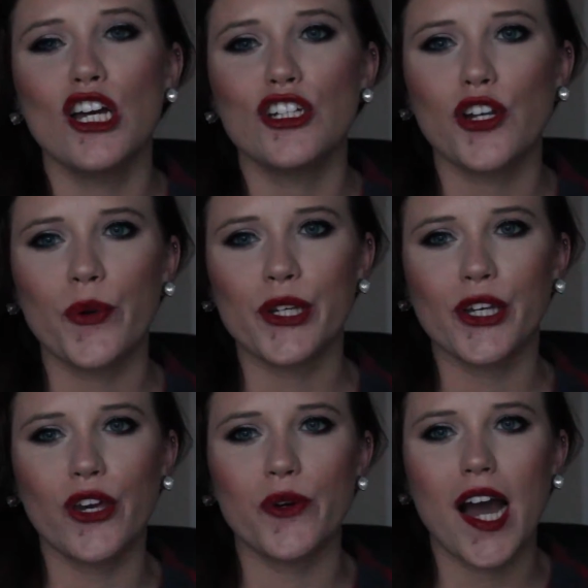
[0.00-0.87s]

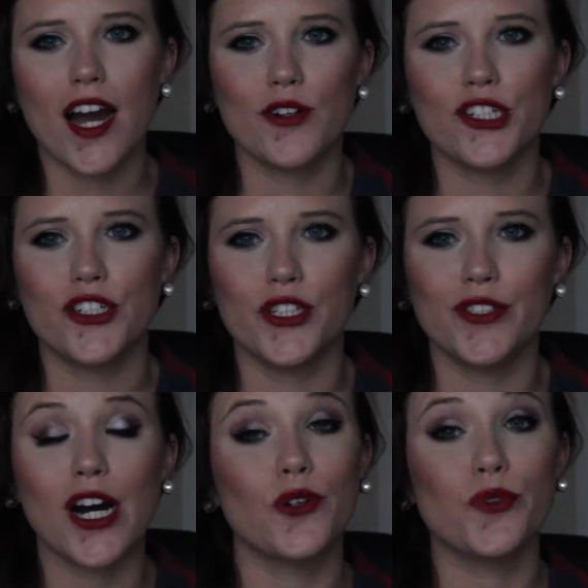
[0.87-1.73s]
showing you how to
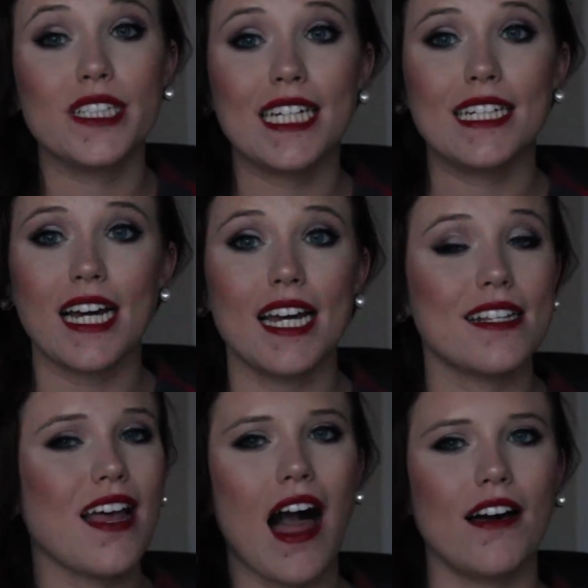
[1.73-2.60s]
do a really
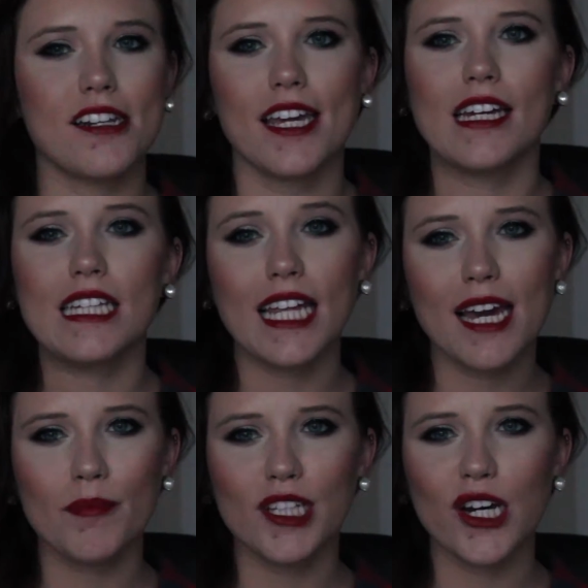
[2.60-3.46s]
nice holiday
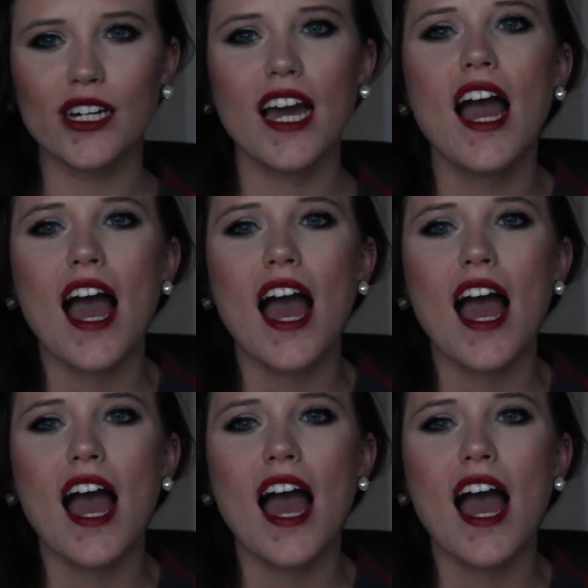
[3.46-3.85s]
glam look.